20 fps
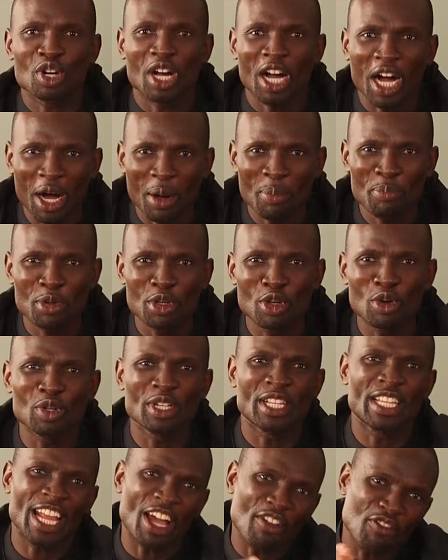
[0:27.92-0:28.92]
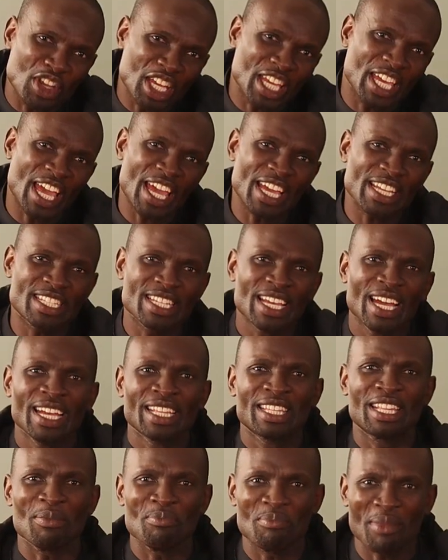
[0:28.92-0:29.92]
to help you navigate
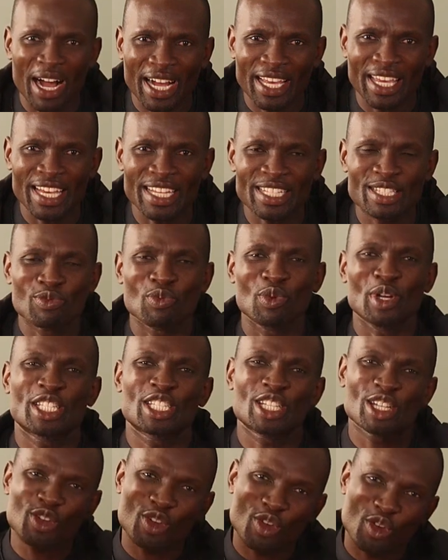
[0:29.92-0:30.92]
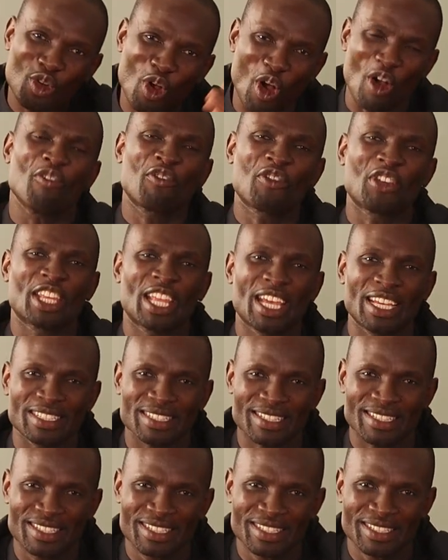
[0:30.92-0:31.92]
the market with
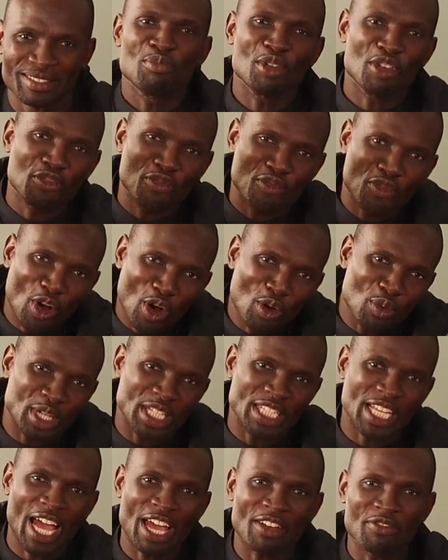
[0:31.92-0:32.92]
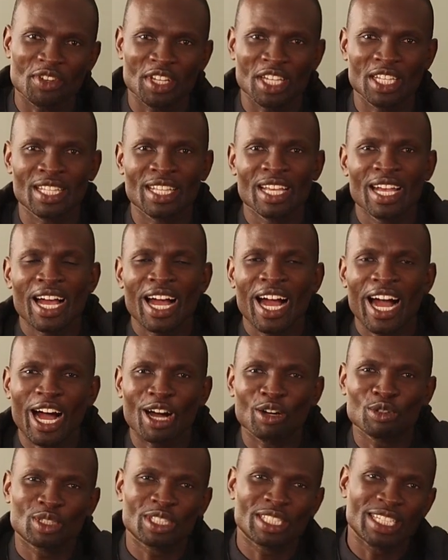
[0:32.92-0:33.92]
confidence. Before we dive in,
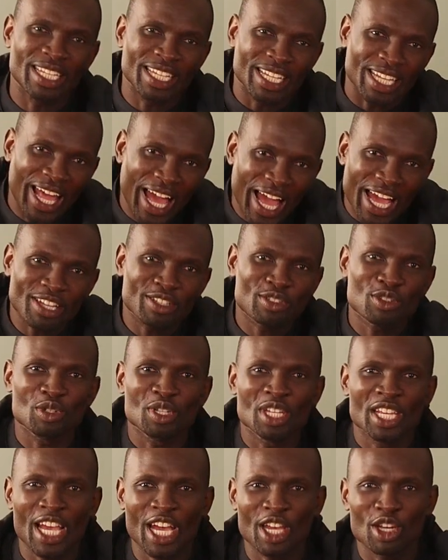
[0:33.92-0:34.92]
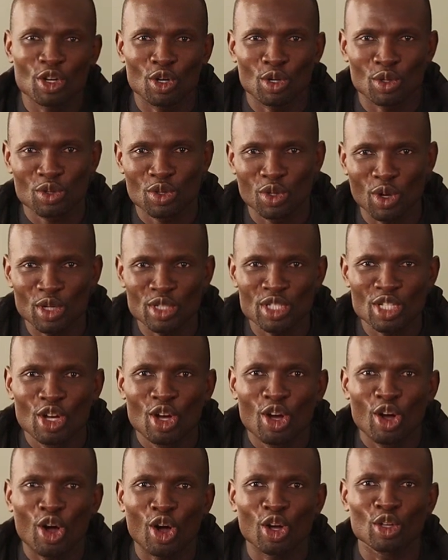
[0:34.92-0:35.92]
I would like to hear your thoughts
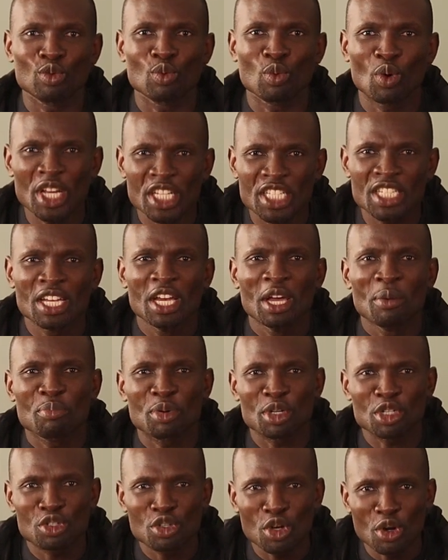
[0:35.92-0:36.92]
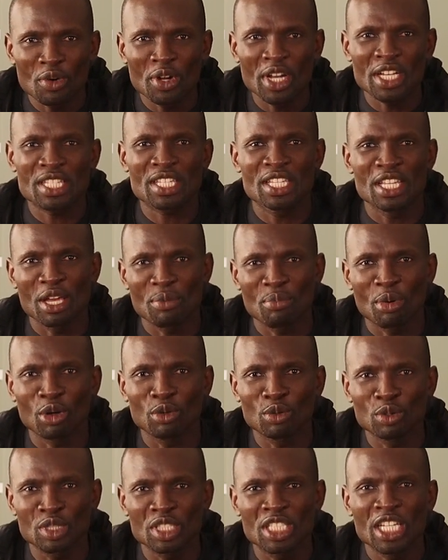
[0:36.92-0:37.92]
on which Pretoria's
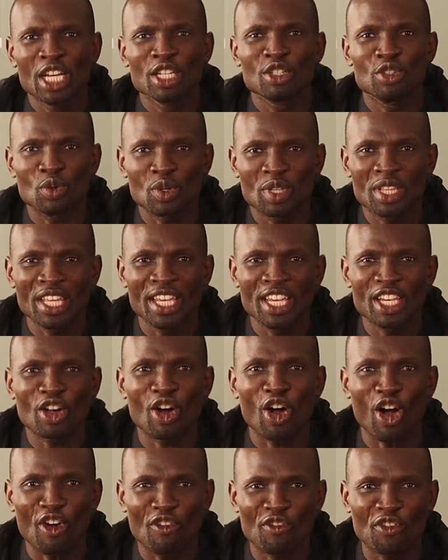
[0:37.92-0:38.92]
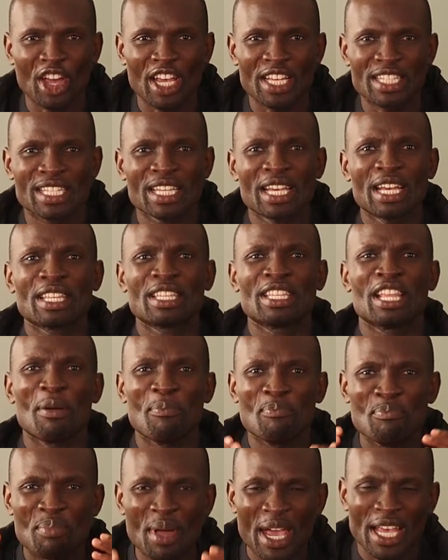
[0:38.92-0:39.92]
neighborhood you think offers
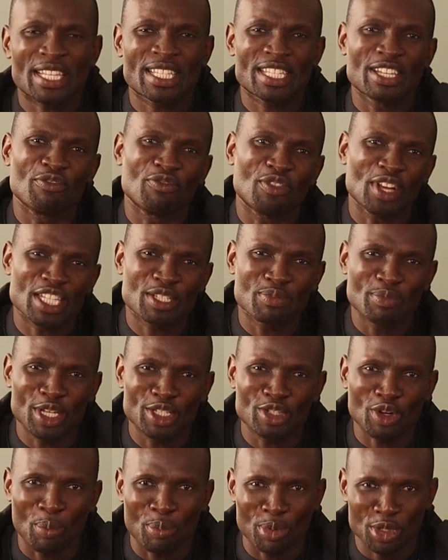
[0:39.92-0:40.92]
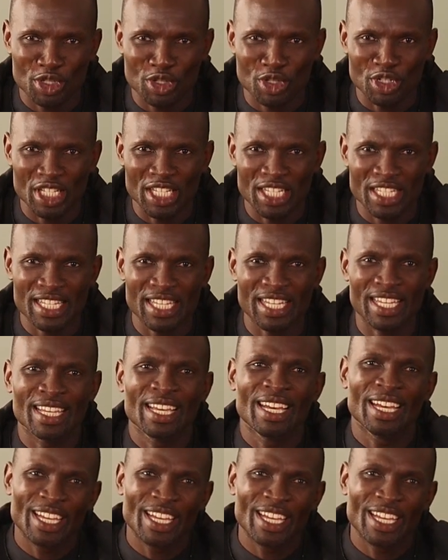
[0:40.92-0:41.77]
the best investment opportunity